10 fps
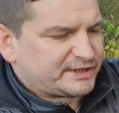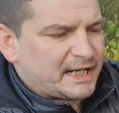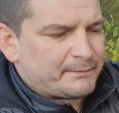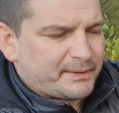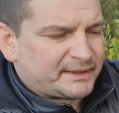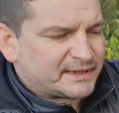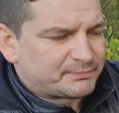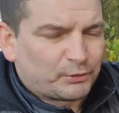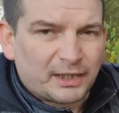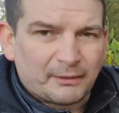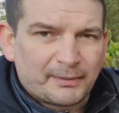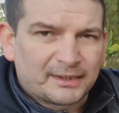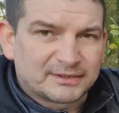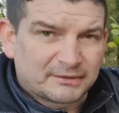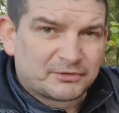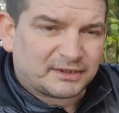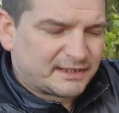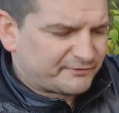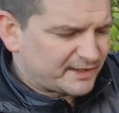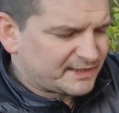to keep in this bug out bag because I'm going to
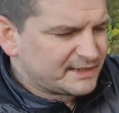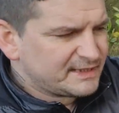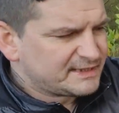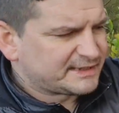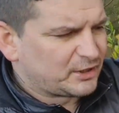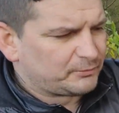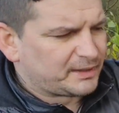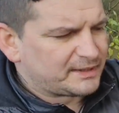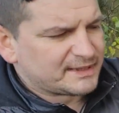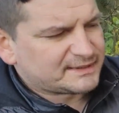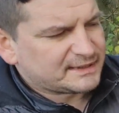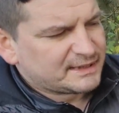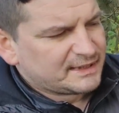leave it set up like this.